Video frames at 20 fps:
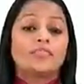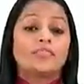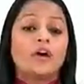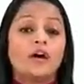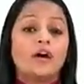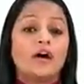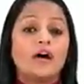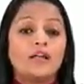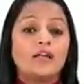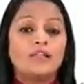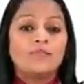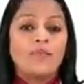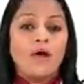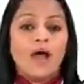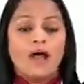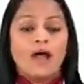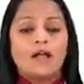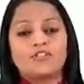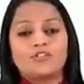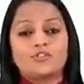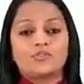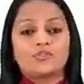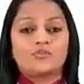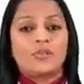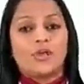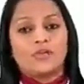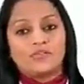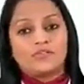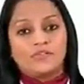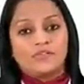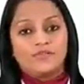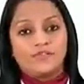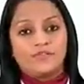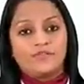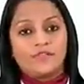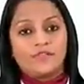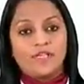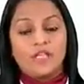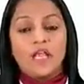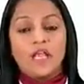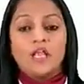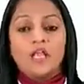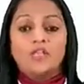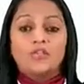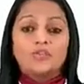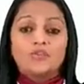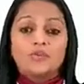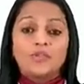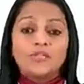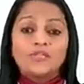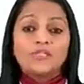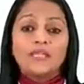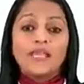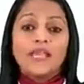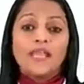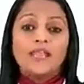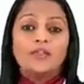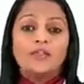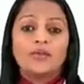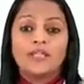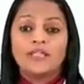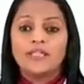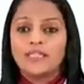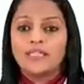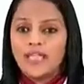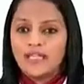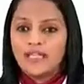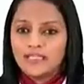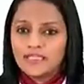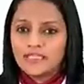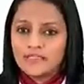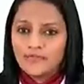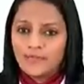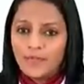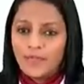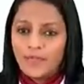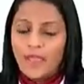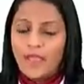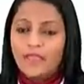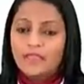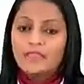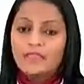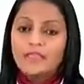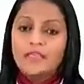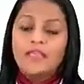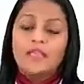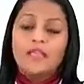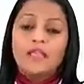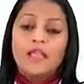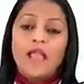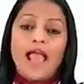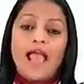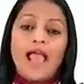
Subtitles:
3rd March 2015. Students, again look at the dates. The